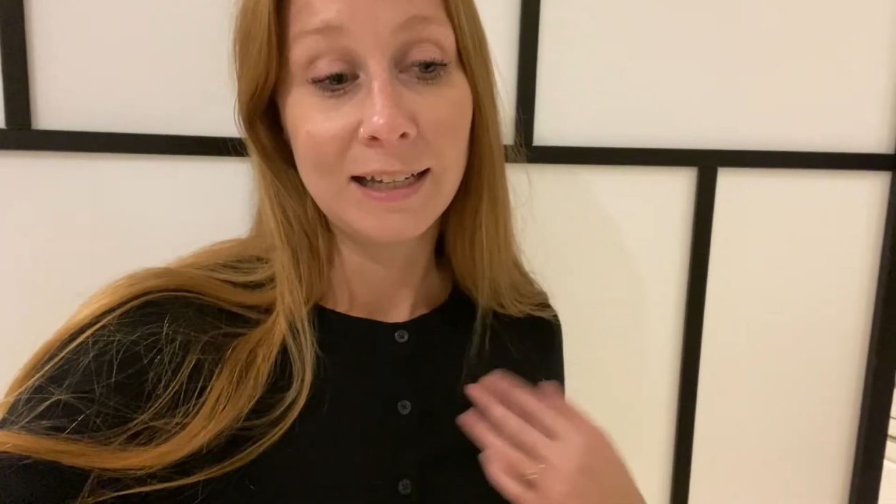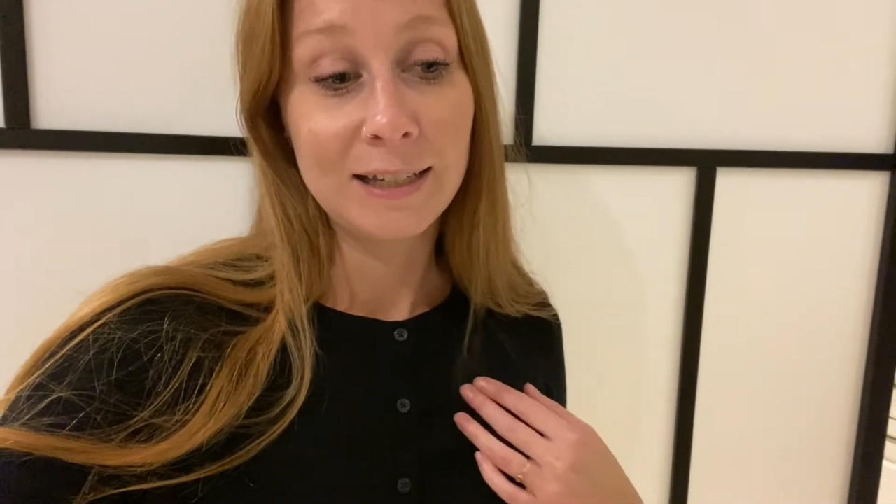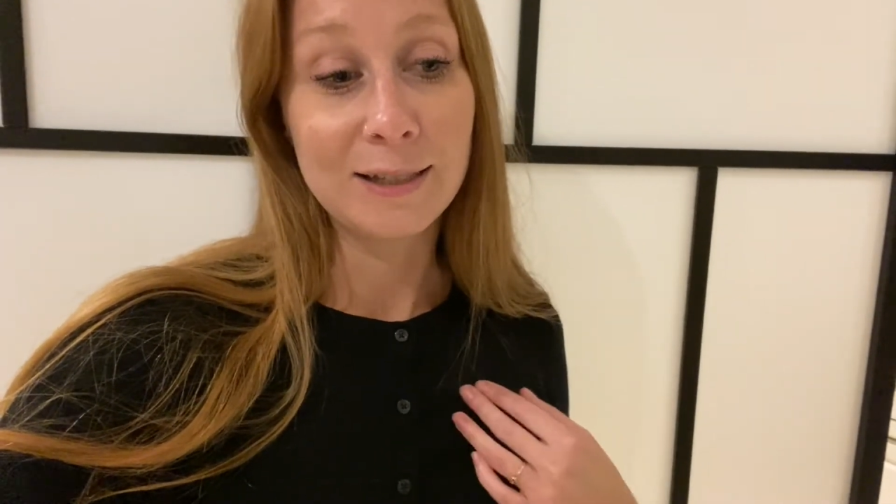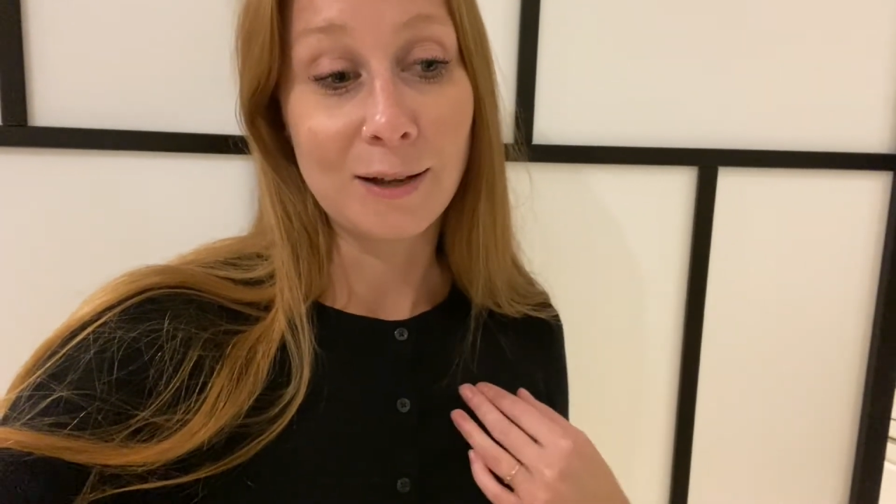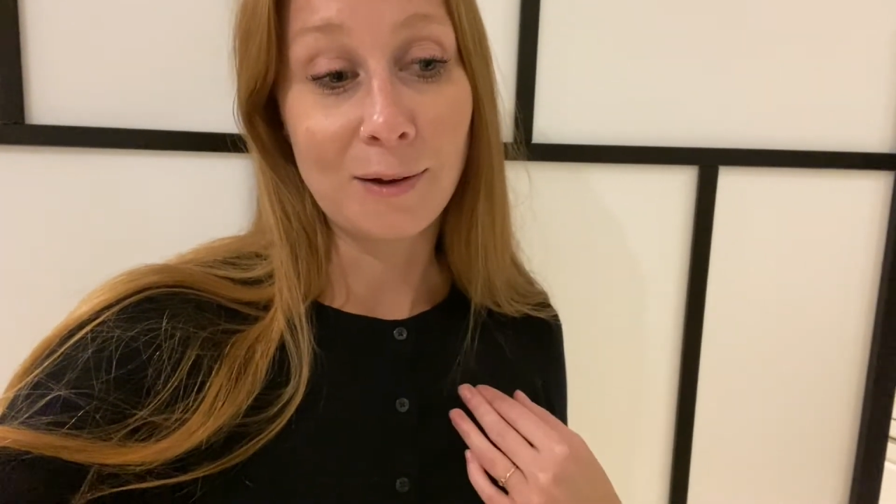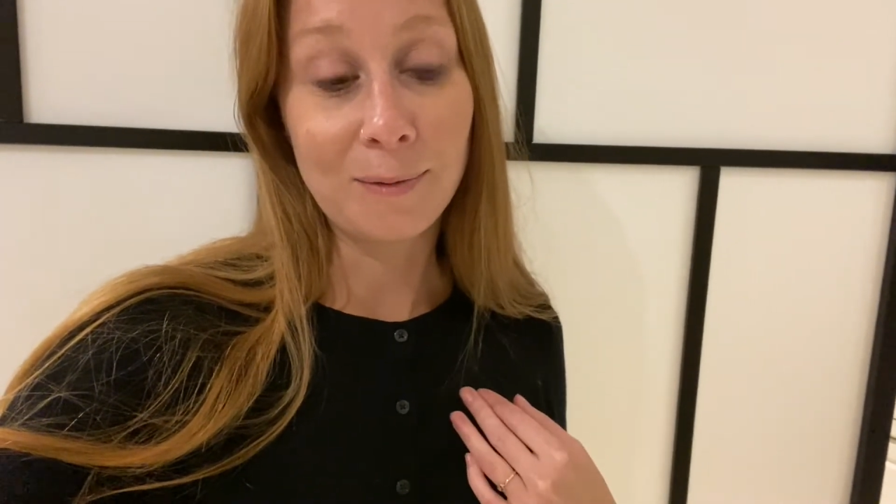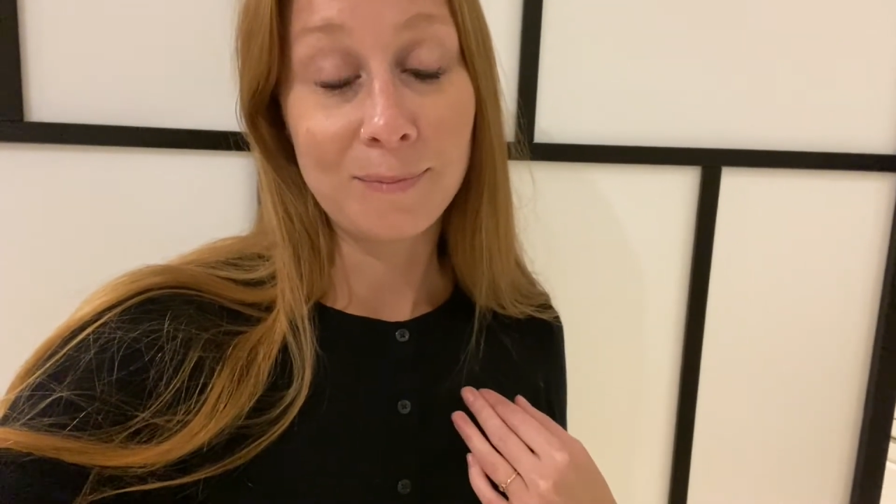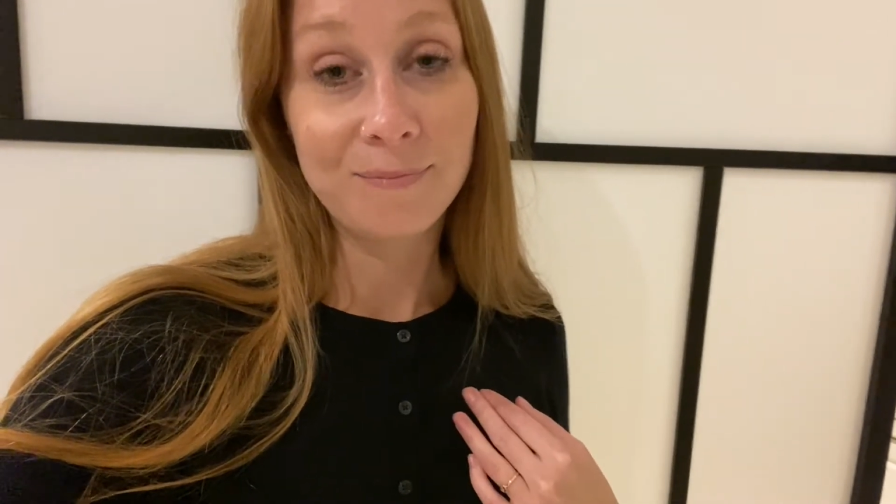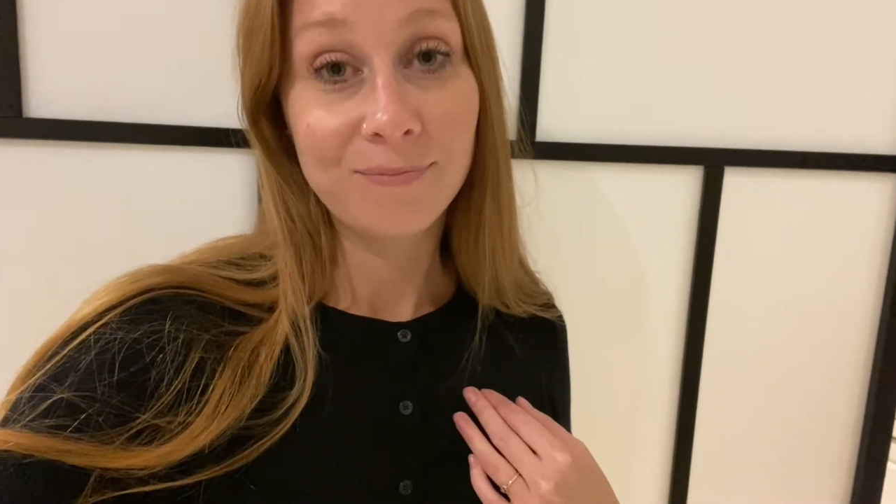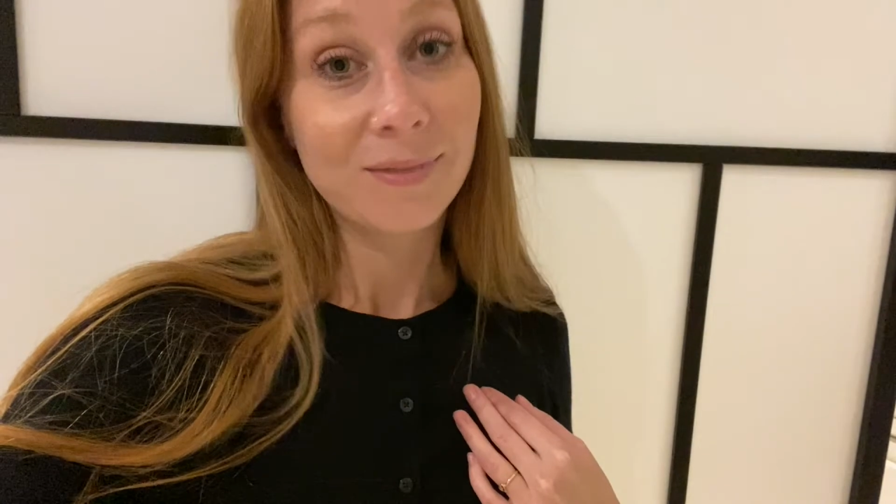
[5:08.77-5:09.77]

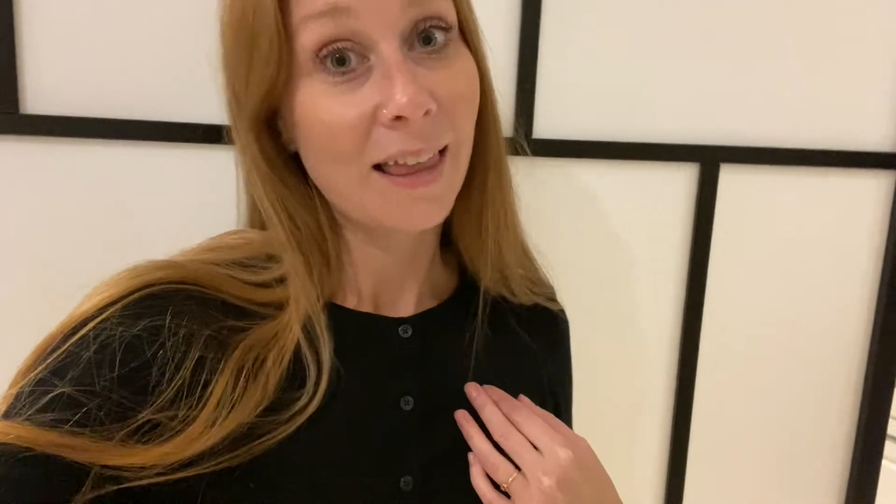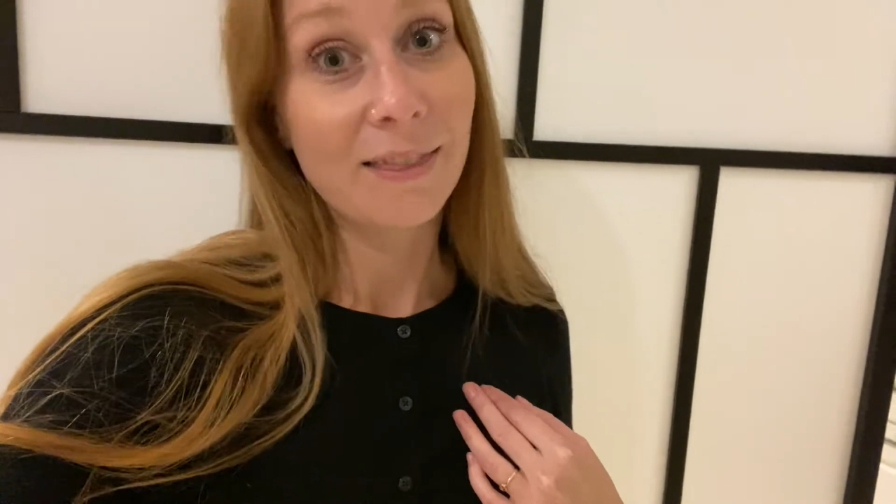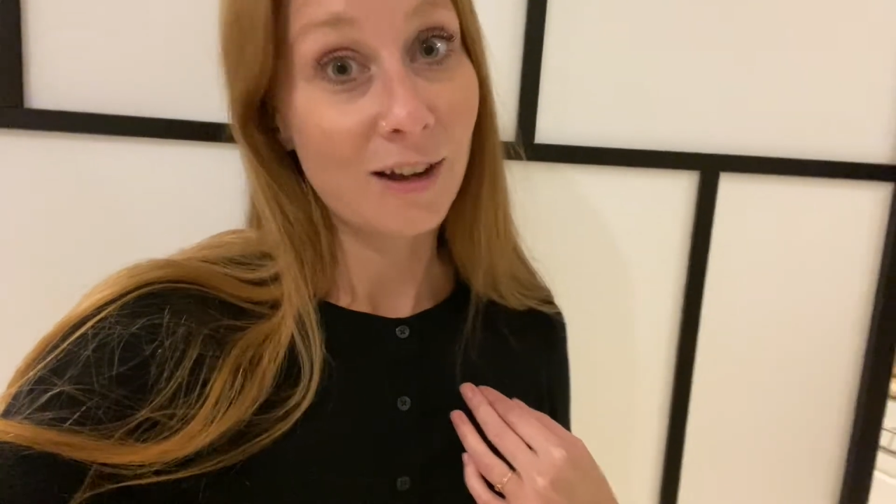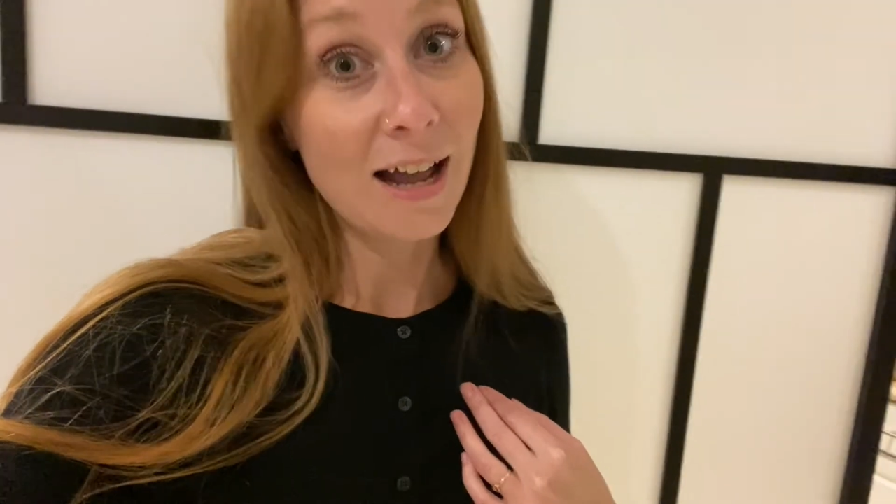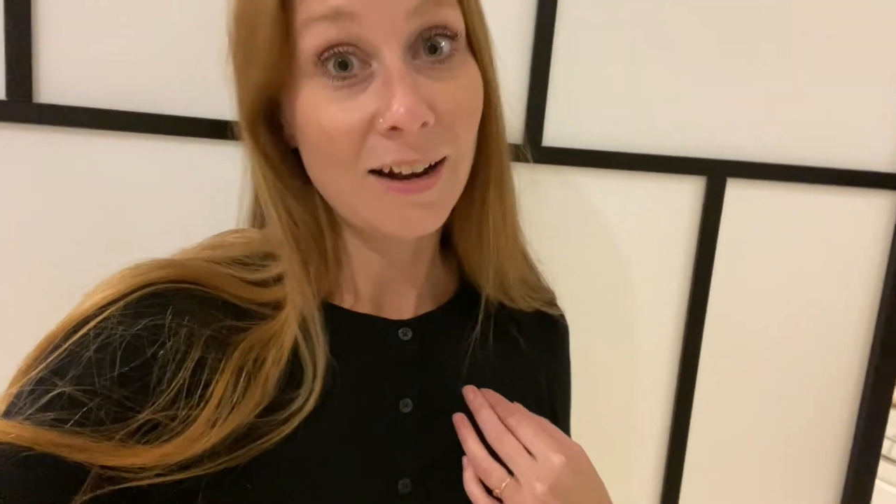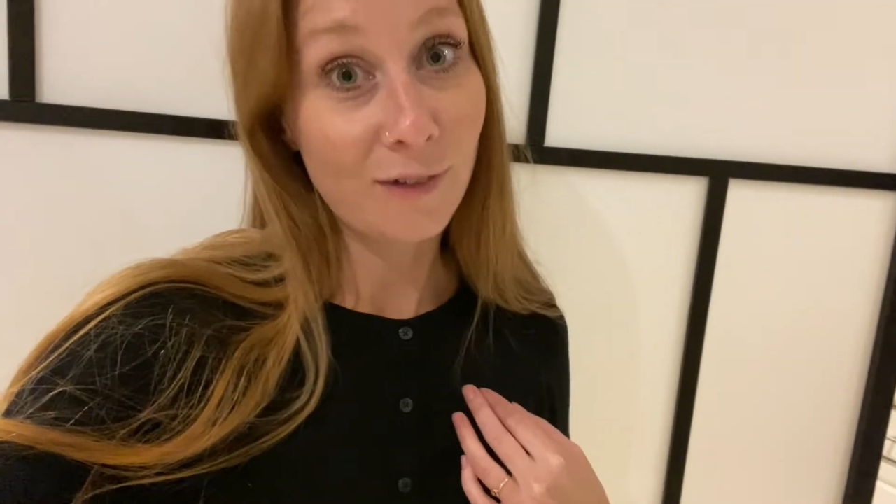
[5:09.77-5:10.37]
so they're kind